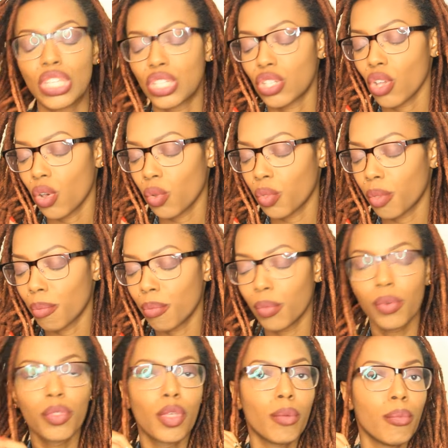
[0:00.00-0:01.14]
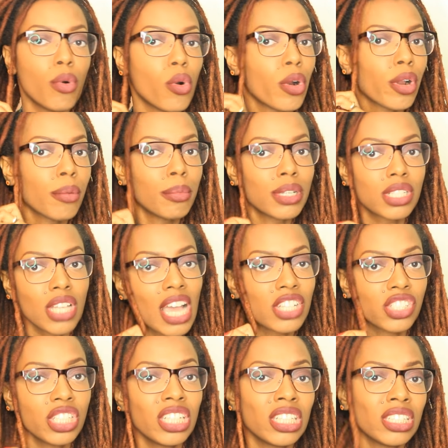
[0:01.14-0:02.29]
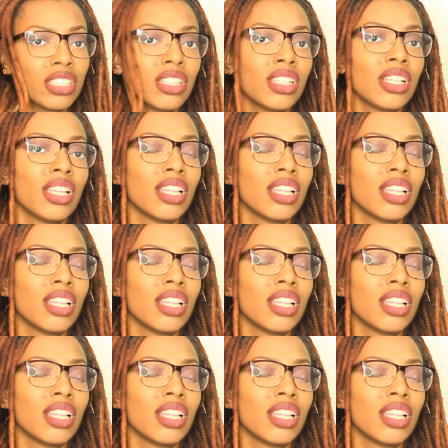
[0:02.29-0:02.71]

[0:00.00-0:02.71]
So the, the more massaging